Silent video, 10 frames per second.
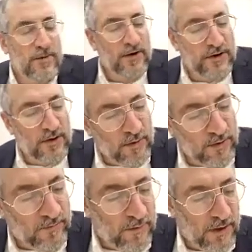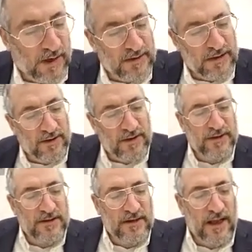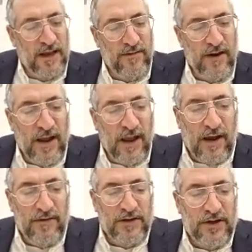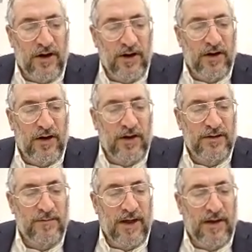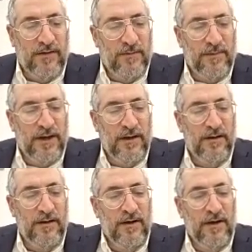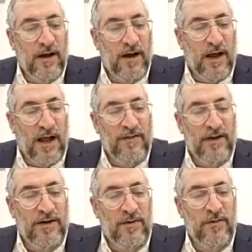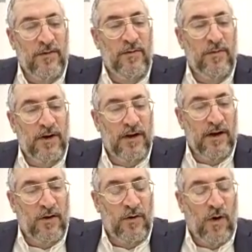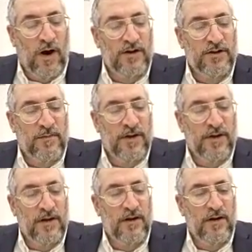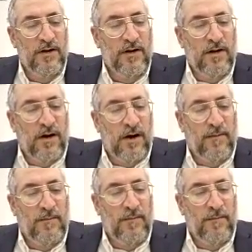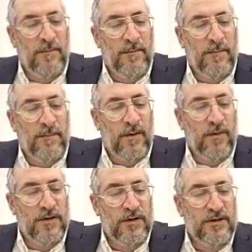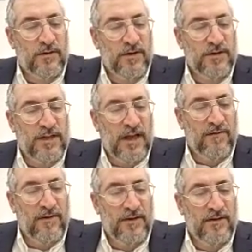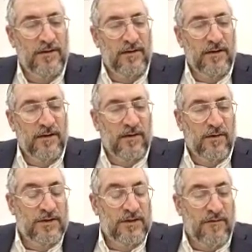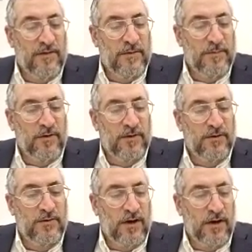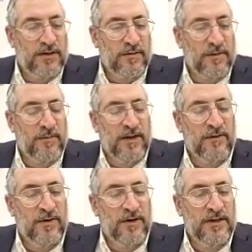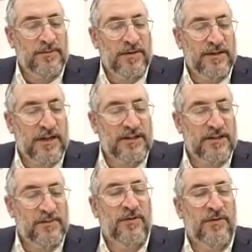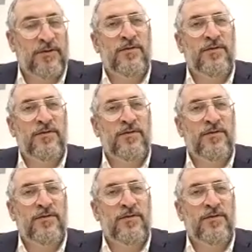Rebbeinu Shalom called Nebuchadnezzar his slave. Eved shekana chasem Eved lami, Eved who acquires something. Who does the Eved belong to? Nechasim lami, and who does his possessions belong